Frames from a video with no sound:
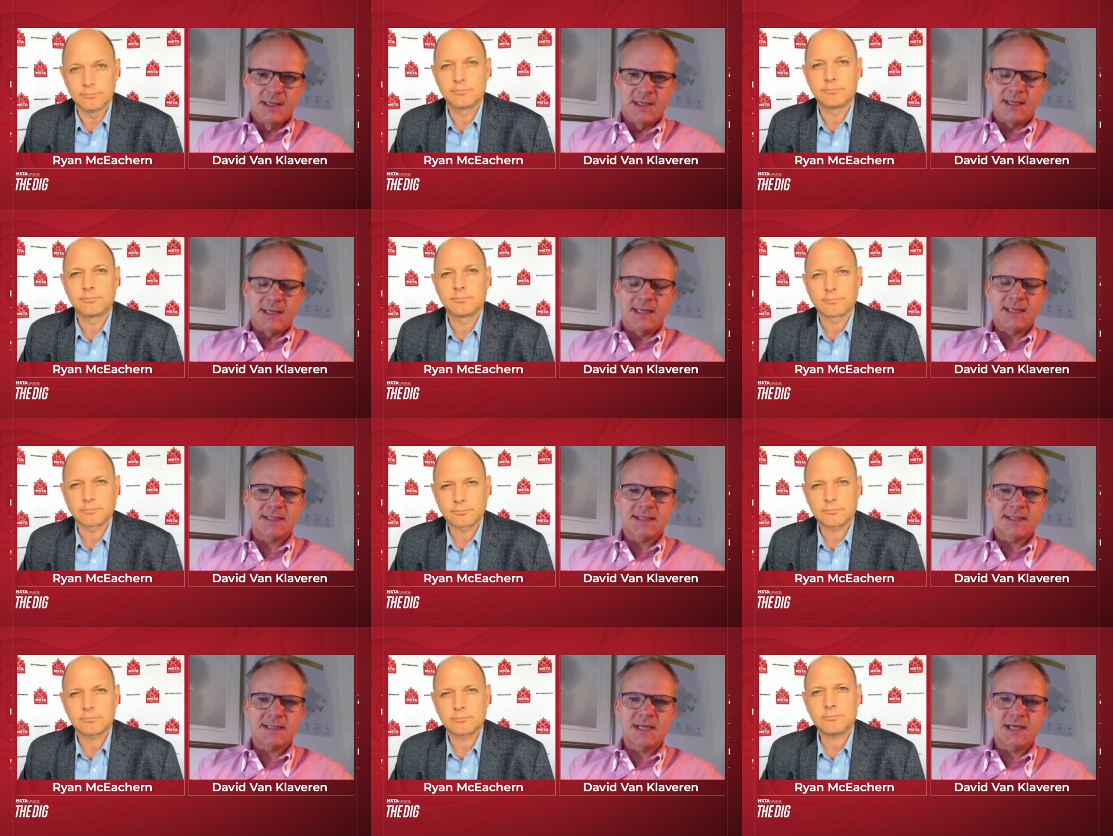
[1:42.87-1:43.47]

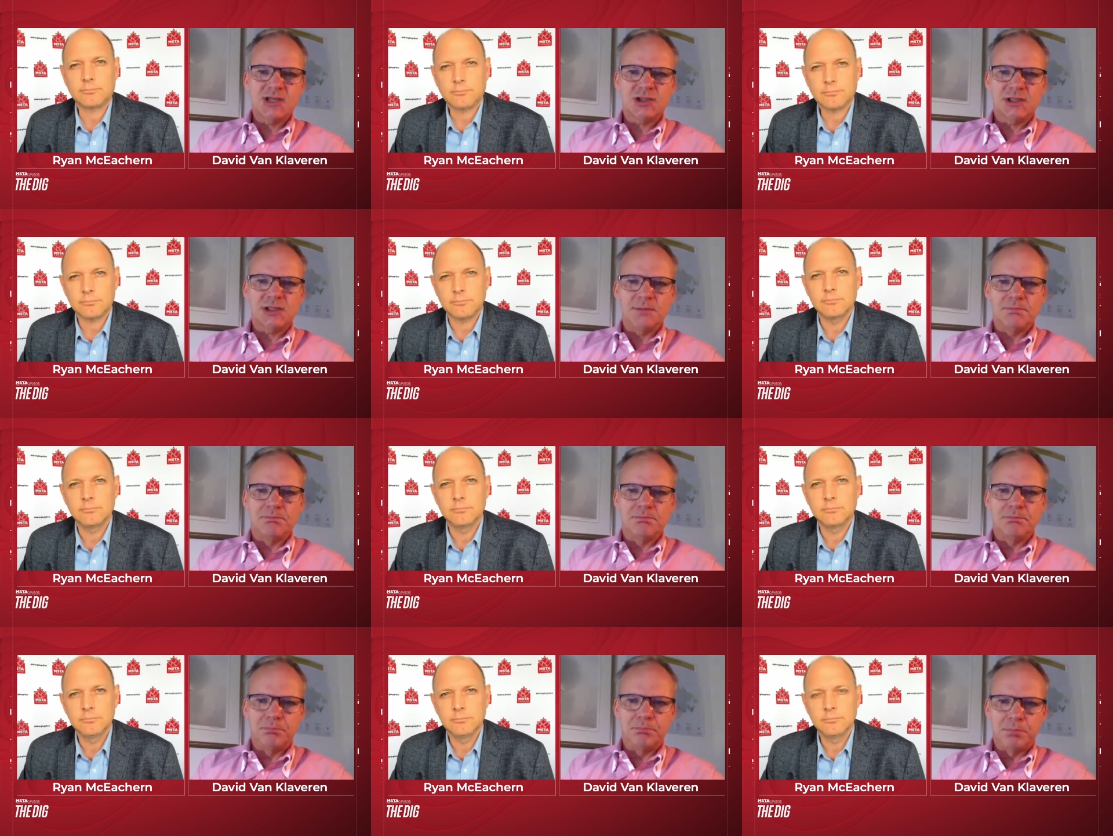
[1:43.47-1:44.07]
Speaker 1: It's
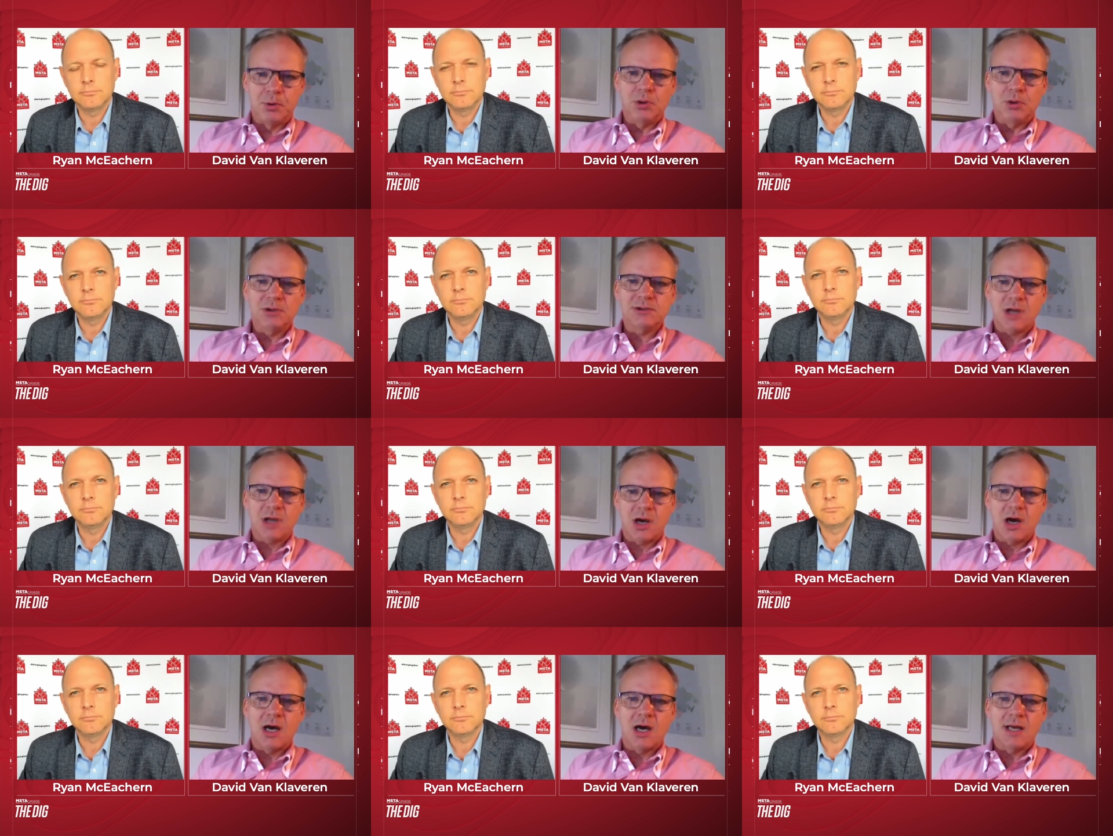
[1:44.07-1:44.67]
essentially
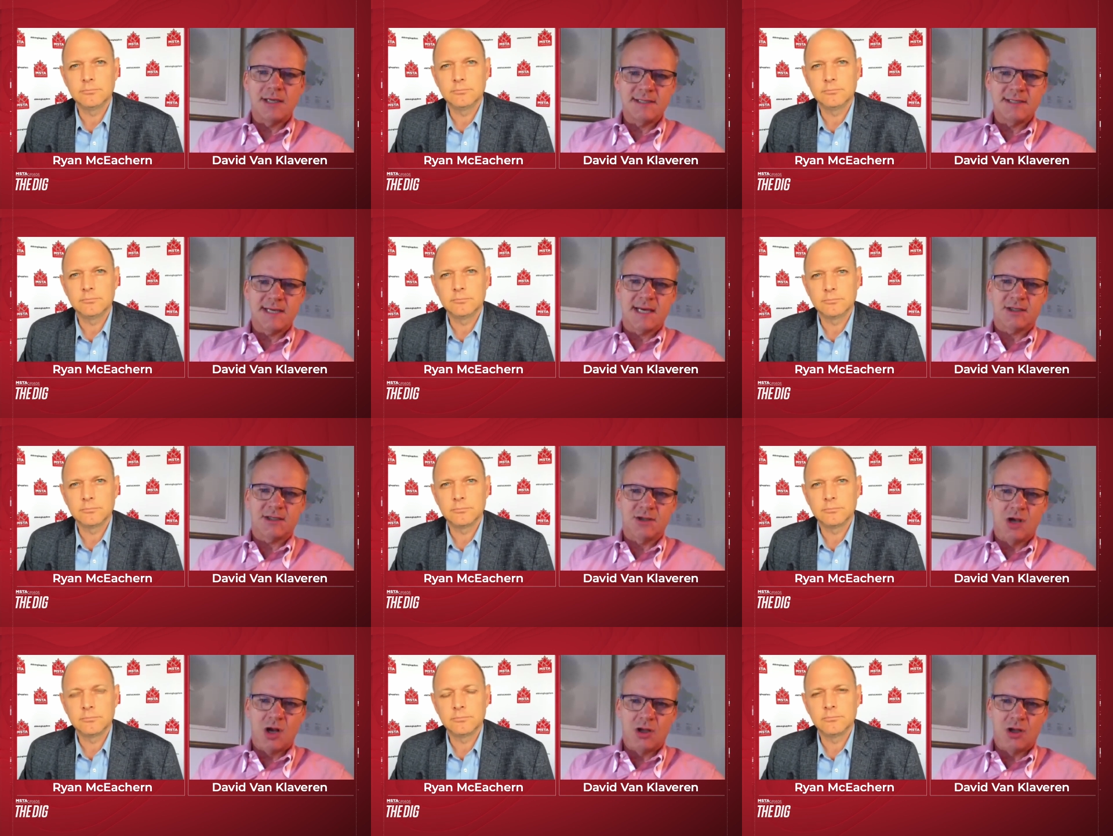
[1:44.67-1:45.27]
bolt on
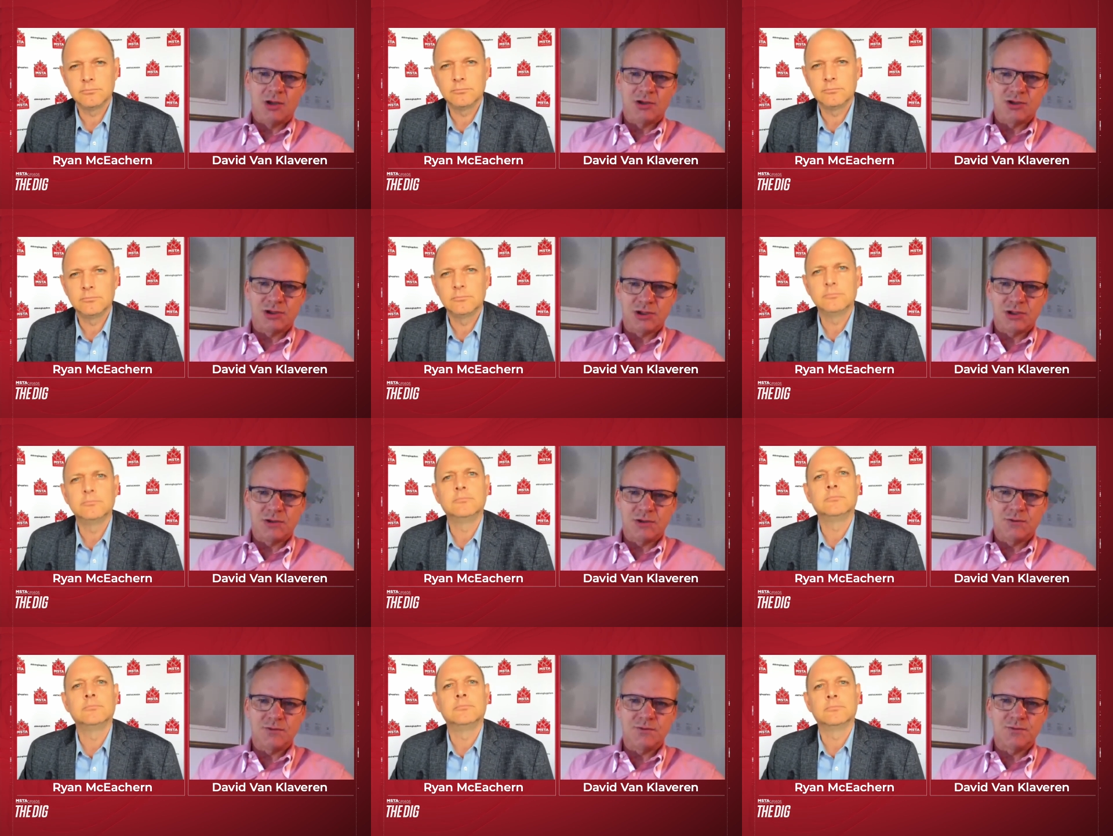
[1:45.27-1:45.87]

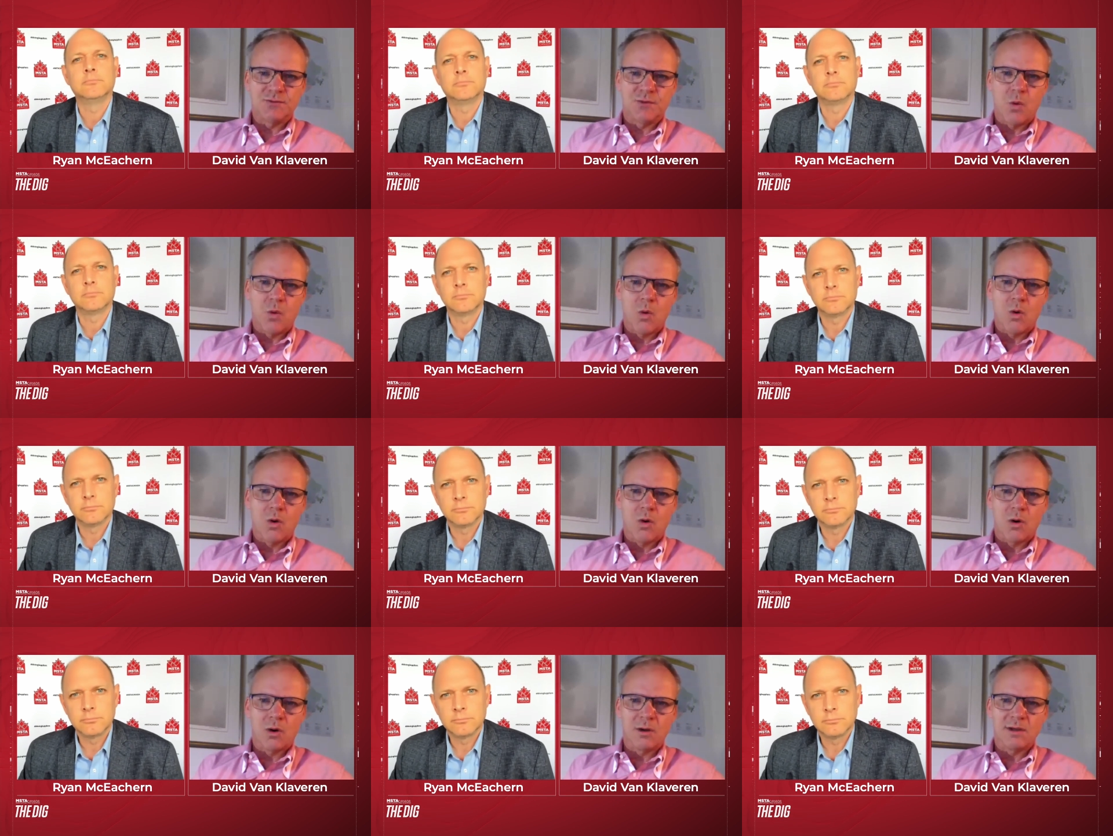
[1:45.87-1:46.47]
technology
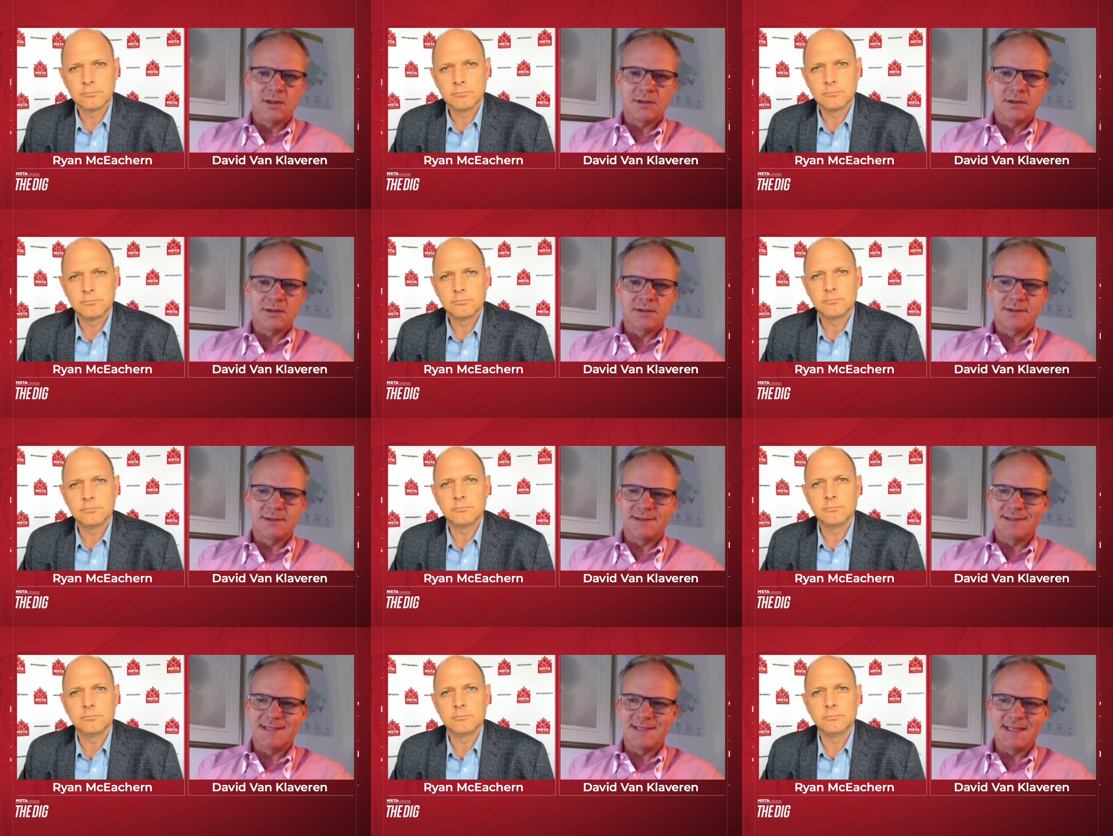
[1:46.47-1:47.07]
for
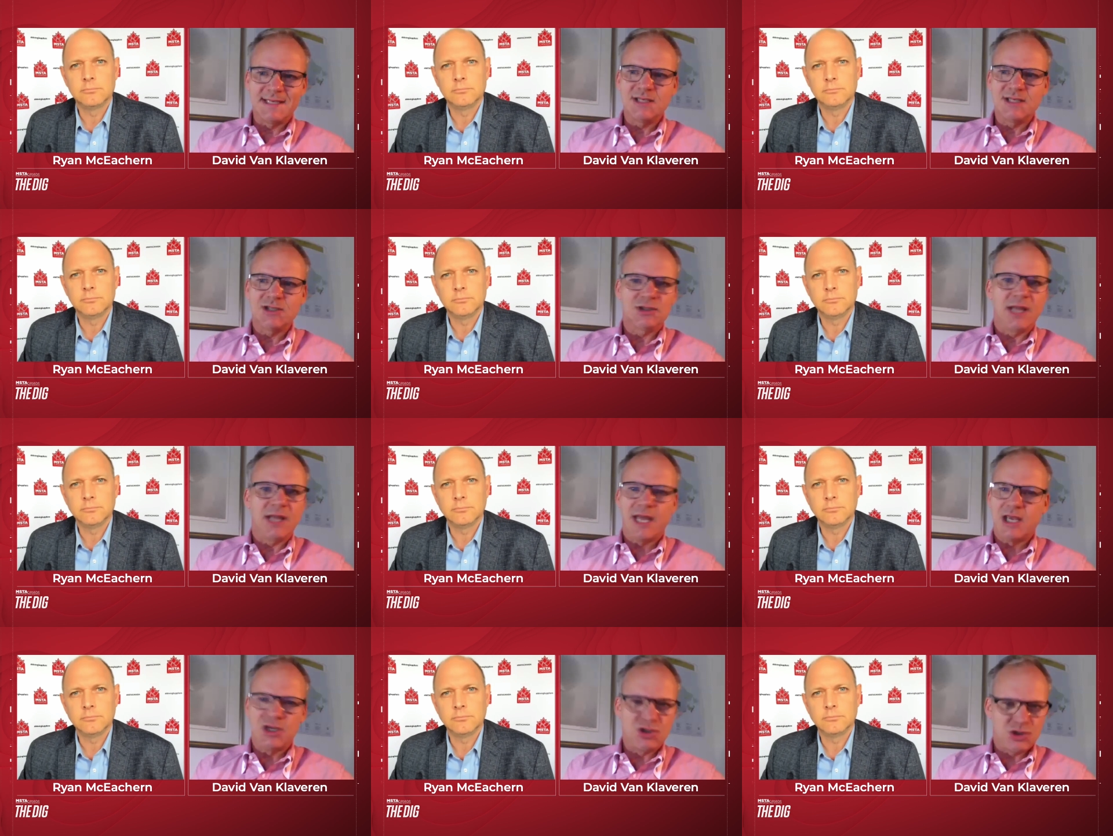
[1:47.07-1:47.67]

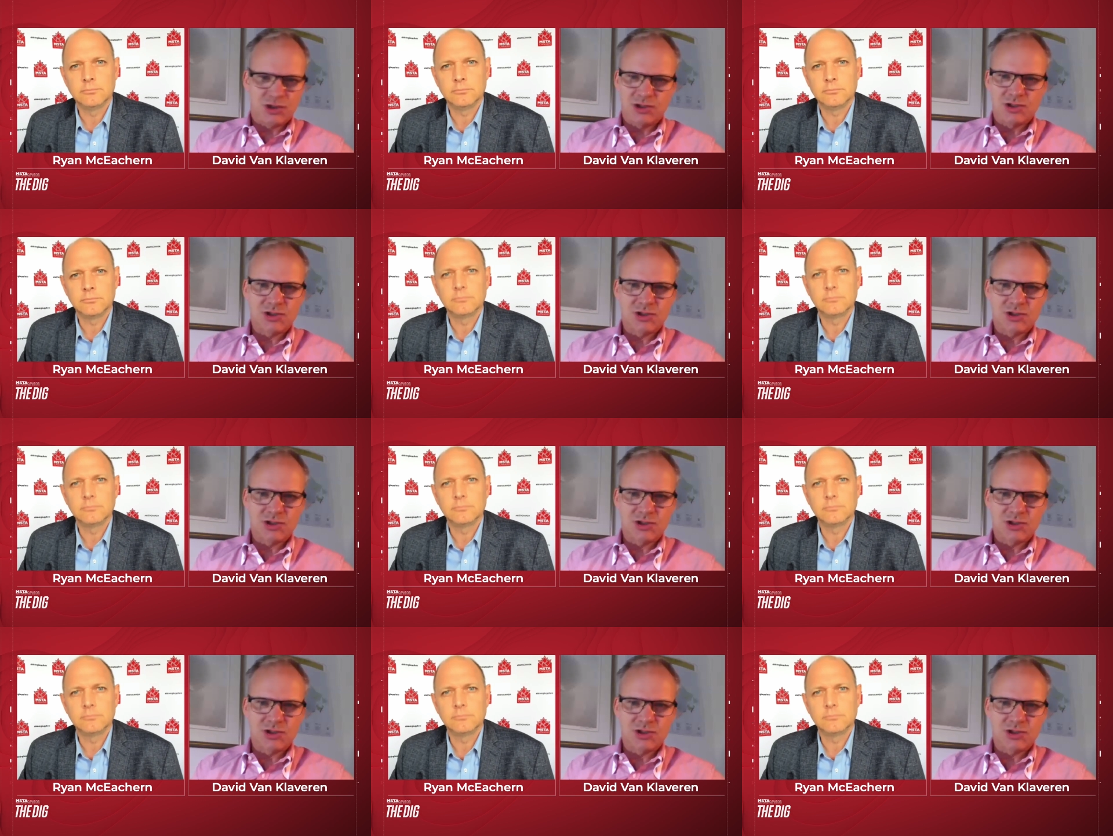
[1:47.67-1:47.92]
diesel engines.